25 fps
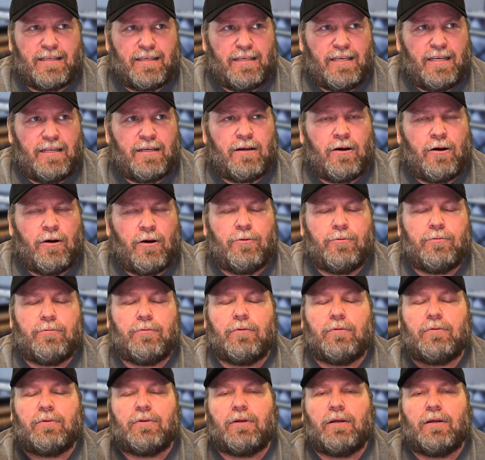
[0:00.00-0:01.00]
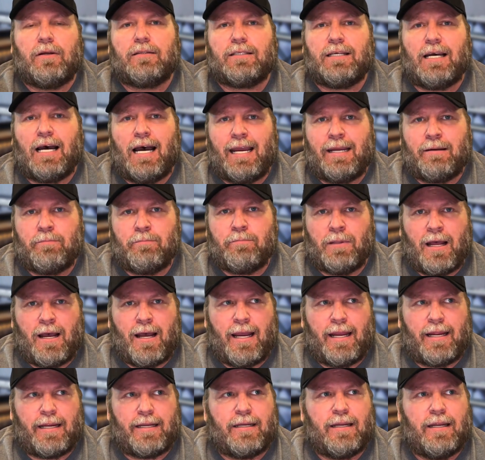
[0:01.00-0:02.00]
you know,
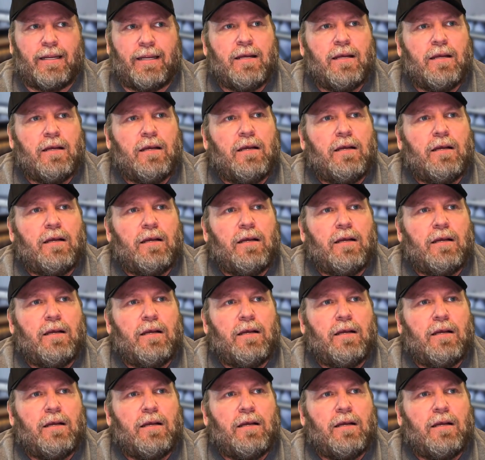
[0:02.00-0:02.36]
timeline,